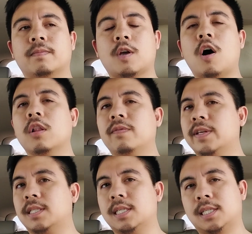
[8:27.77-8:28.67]
All of
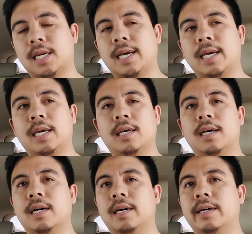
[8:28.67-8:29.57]
this to say,
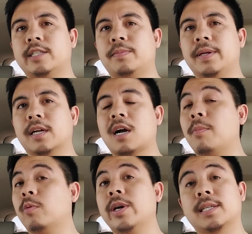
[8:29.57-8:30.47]
it's been a
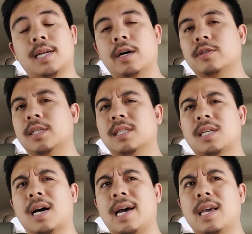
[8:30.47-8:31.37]
couple weeks now since
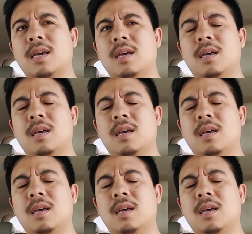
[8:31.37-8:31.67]
I